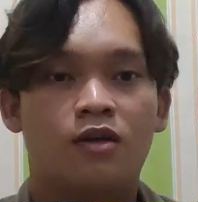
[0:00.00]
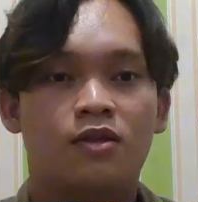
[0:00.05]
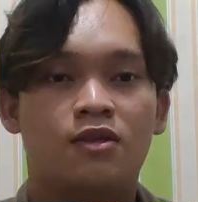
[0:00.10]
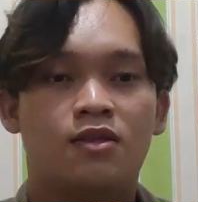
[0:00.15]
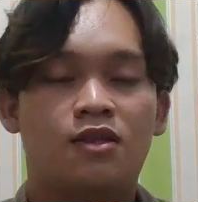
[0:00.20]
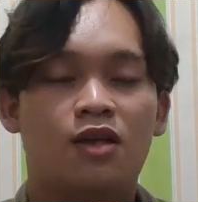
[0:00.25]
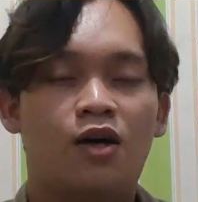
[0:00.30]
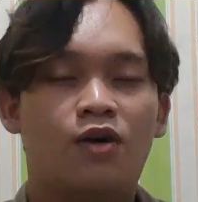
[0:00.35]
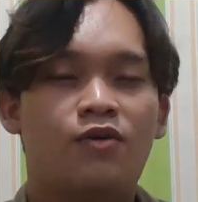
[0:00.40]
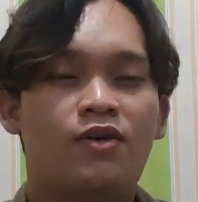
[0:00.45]

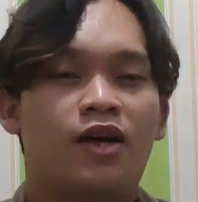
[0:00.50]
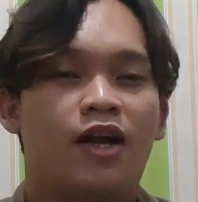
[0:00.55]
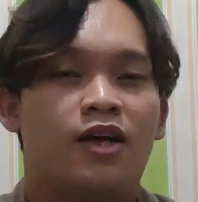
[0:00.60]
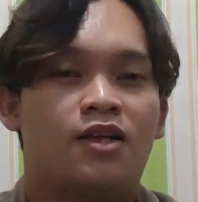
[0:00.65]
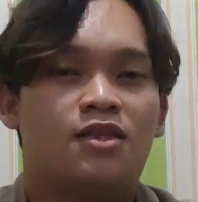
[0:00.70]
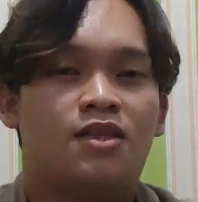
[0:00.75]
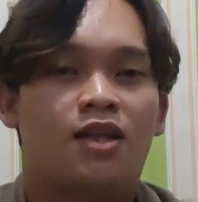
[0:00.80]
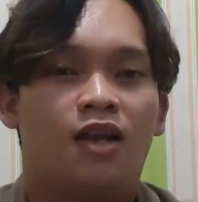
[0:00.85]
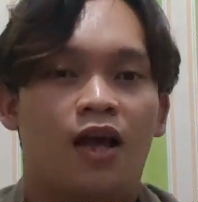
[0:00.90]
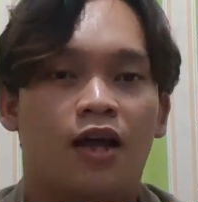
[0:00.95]
So
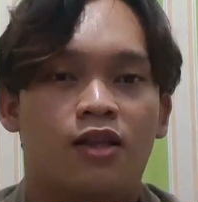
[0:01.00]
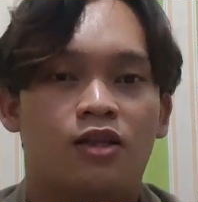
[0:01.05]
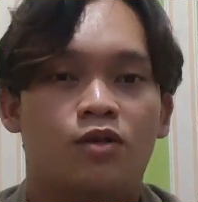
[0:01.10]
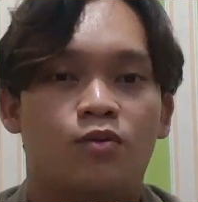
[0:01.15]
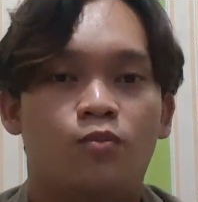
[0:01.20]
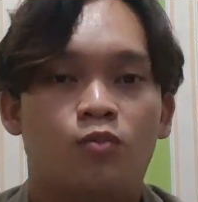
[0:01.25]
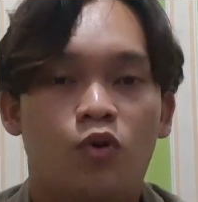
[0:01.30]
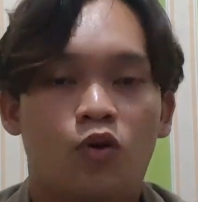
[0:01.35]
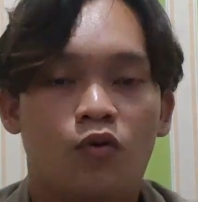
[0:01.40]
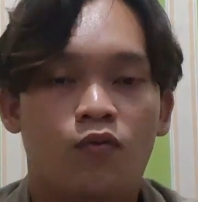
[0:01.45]
next, let's
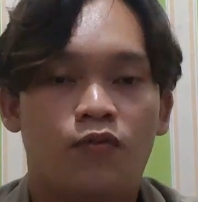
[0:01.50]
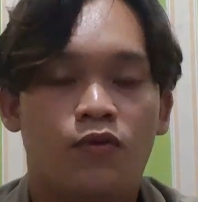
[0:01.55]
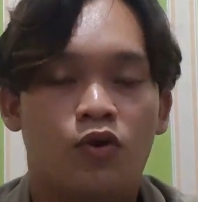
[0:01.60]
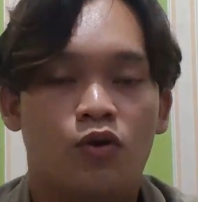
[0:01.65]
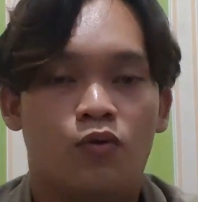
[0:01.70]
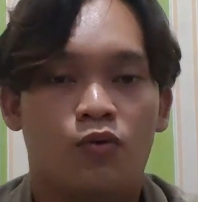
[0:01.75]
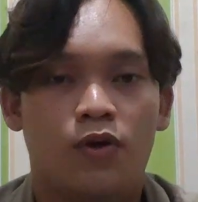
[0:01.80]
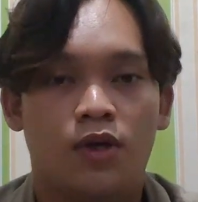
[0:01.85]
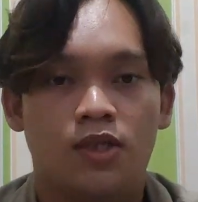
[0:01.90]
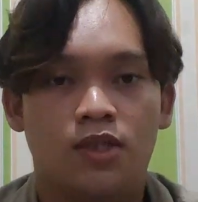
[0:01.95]
move
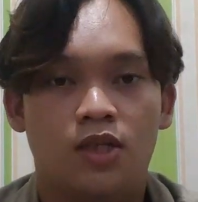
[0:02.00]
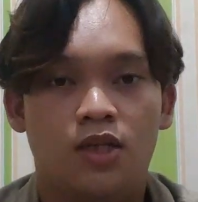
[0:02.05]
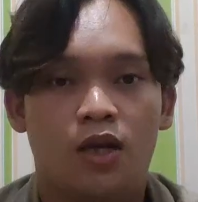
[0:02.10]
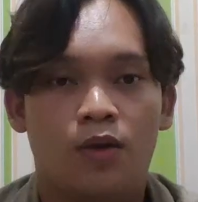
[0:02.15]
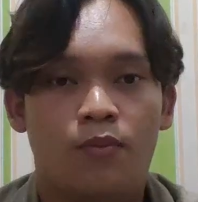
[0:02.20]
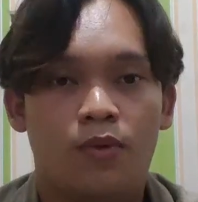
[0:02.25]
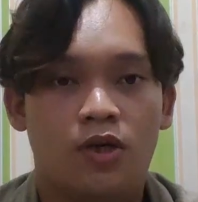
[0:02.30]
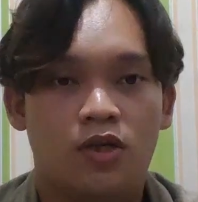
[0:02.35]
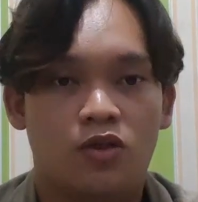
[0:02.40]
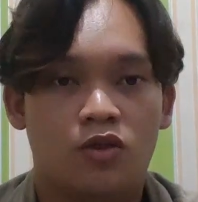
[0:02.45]
to question
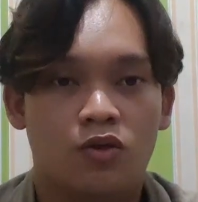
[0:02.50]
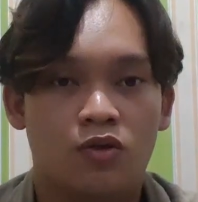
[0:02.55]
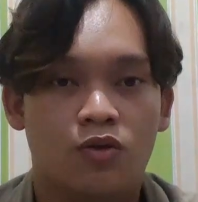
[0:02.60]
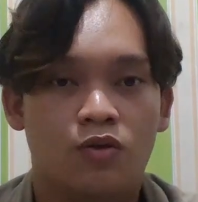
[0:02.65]
number 2,